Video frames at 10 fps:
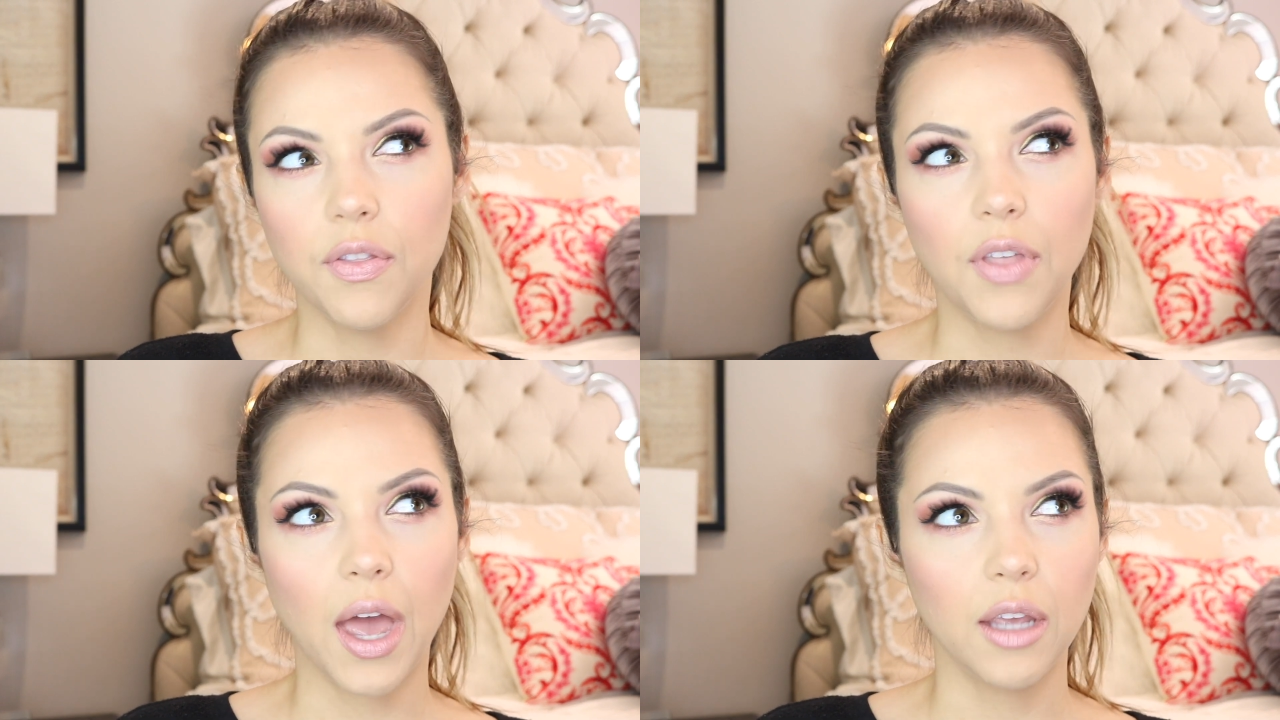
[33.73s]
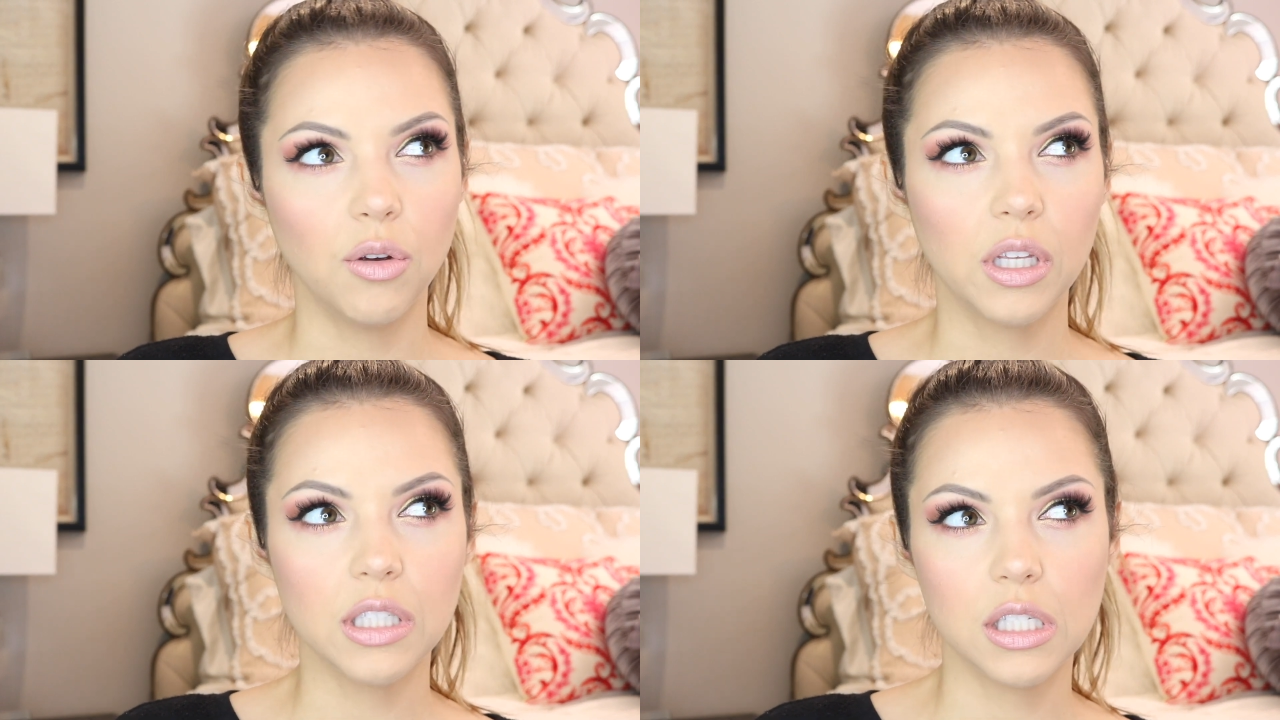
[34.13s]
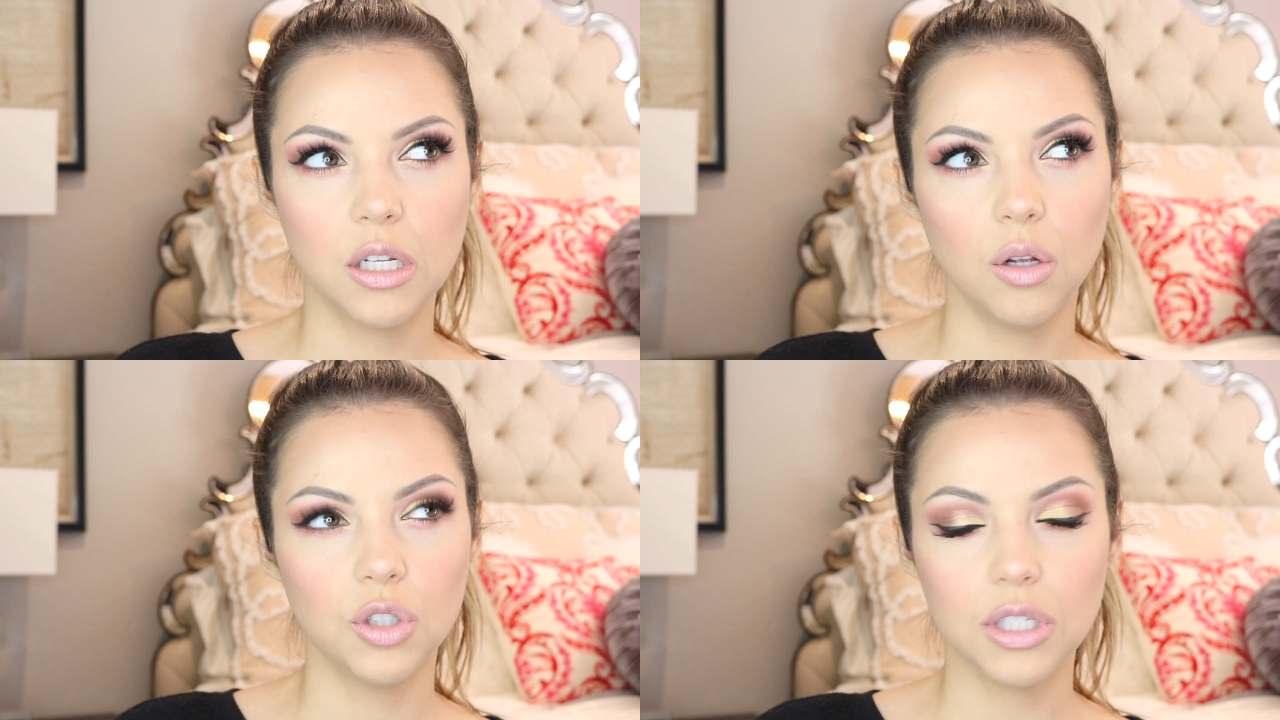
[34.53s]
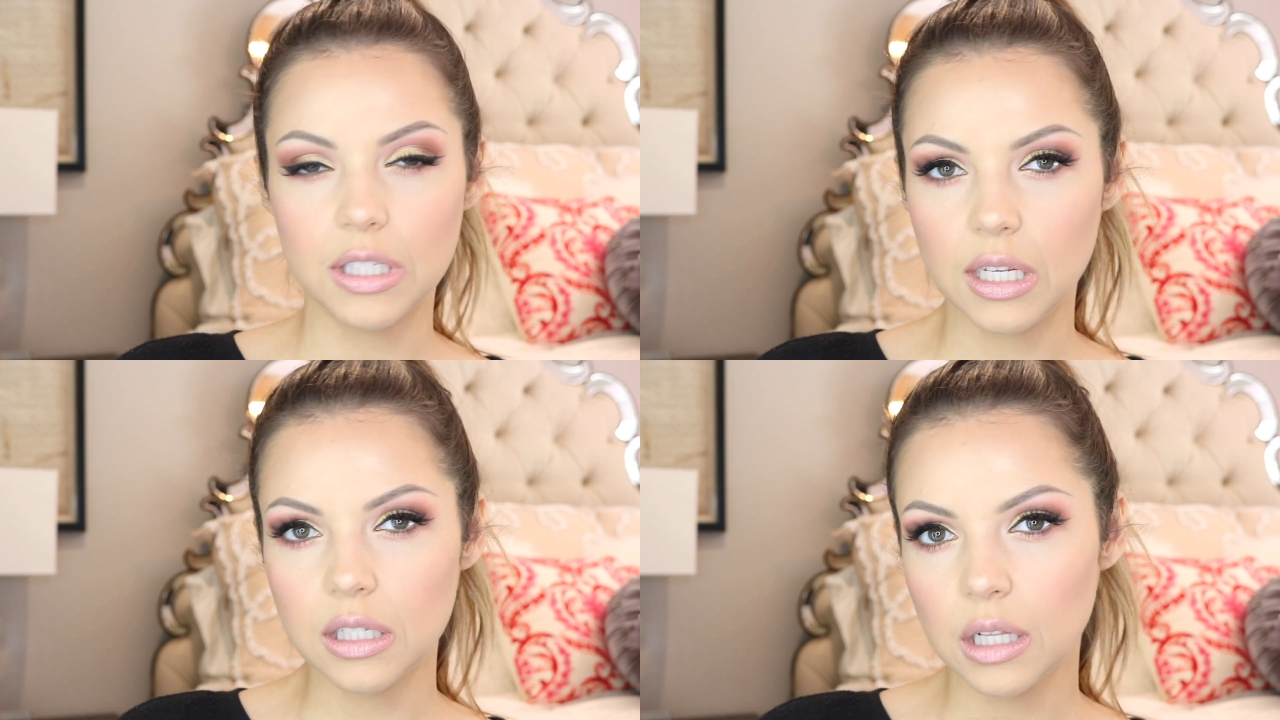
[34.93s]
that you can still
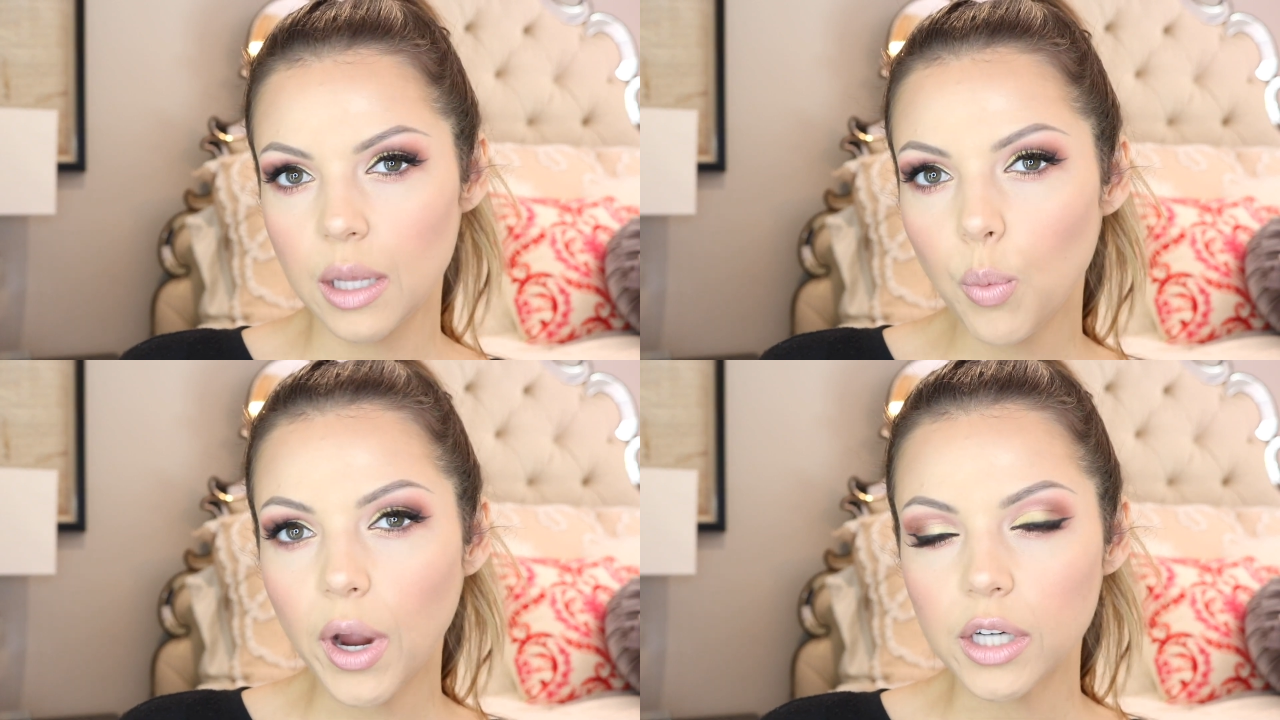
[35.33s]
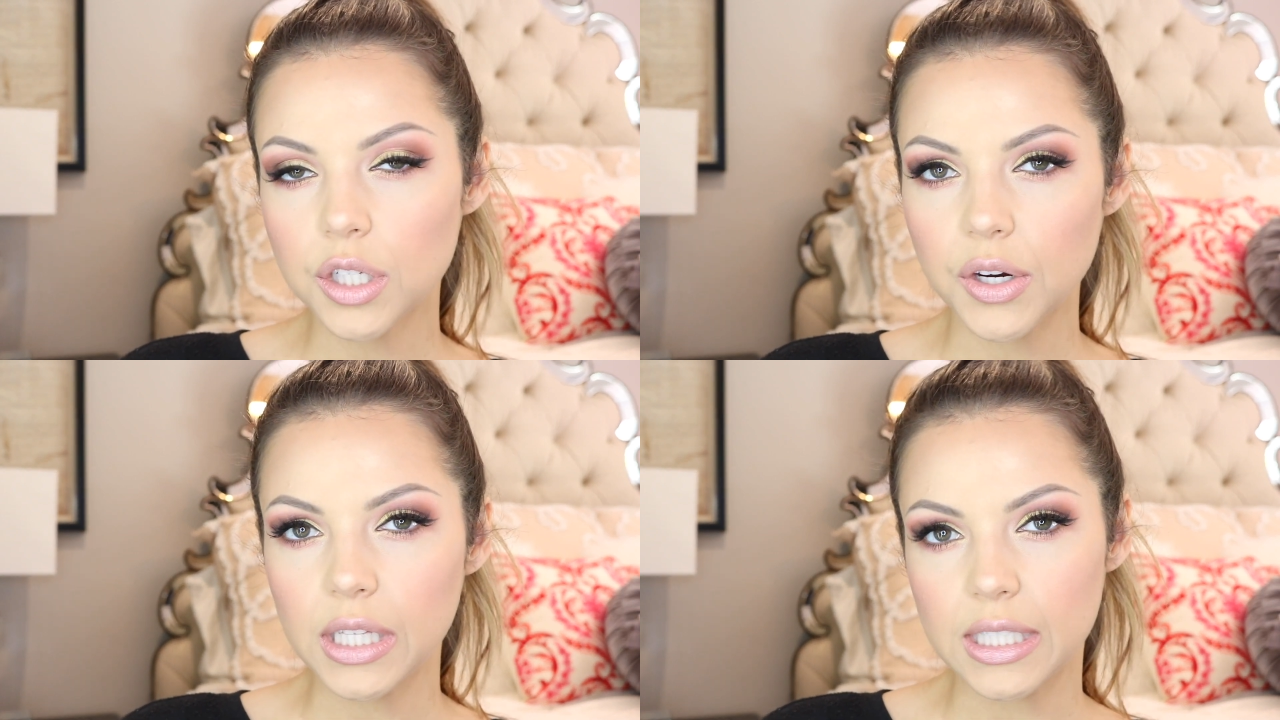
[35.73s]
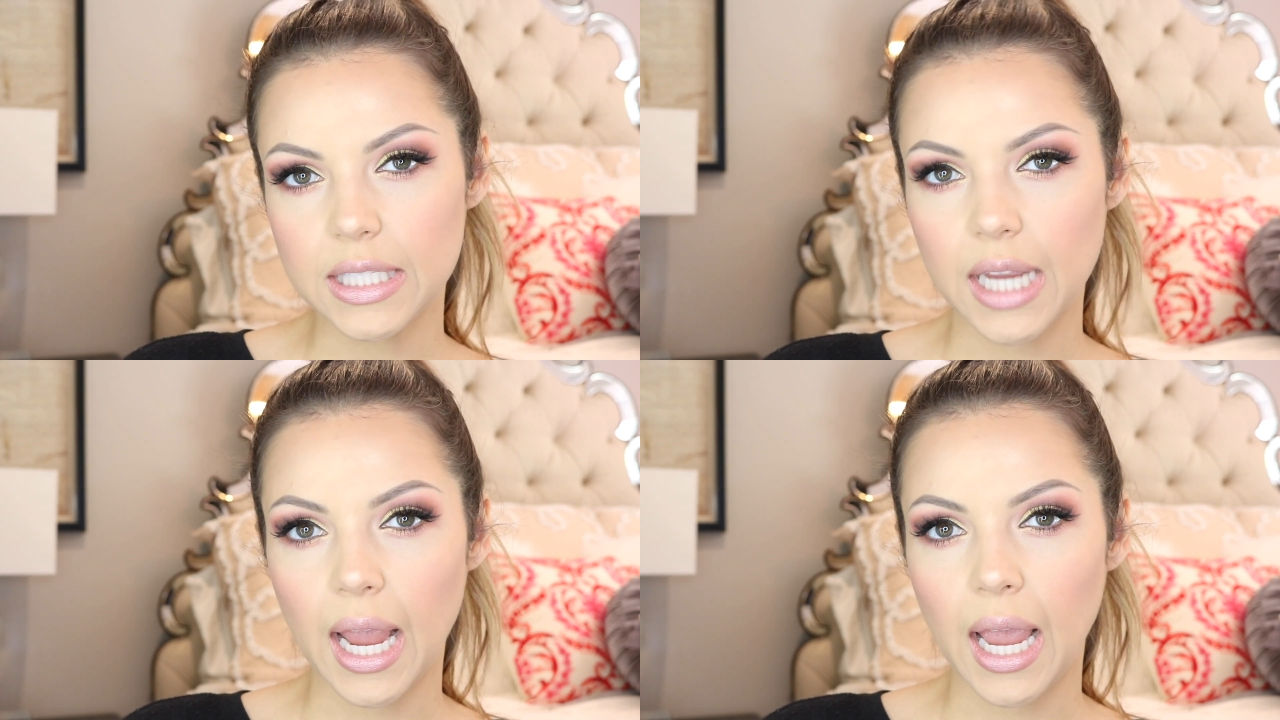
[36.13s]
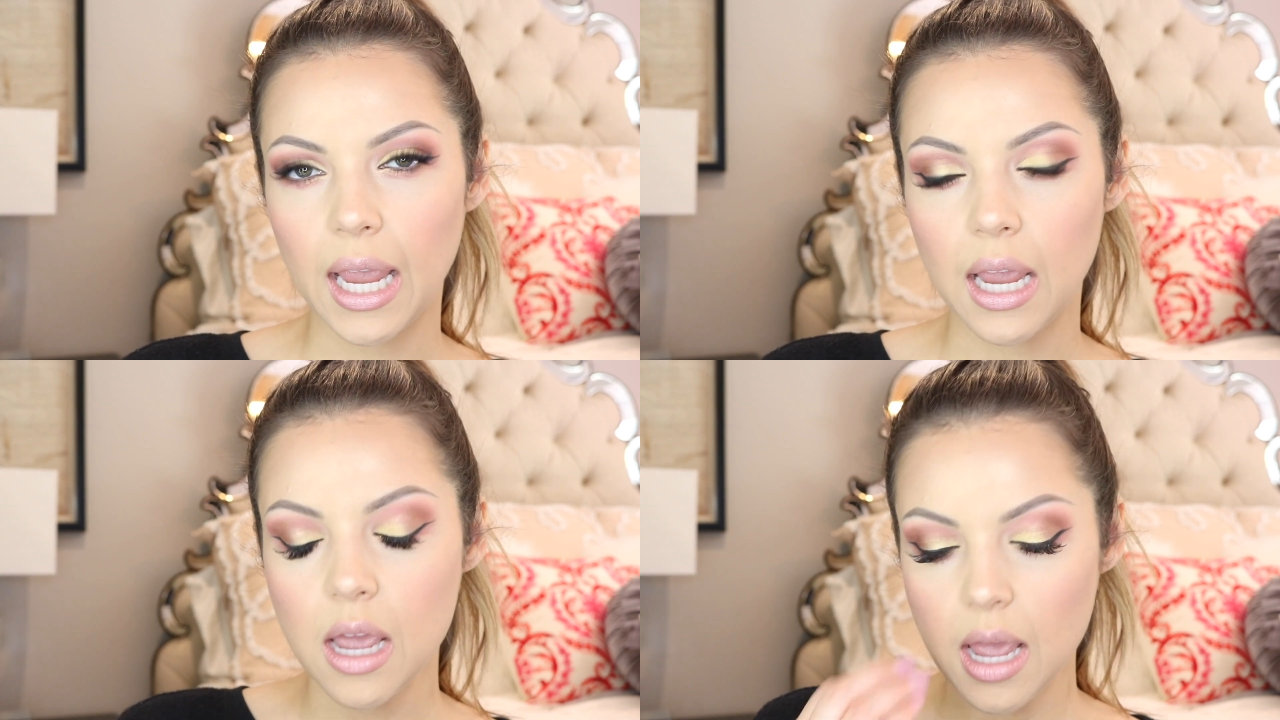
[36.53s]
just easily wear during the day.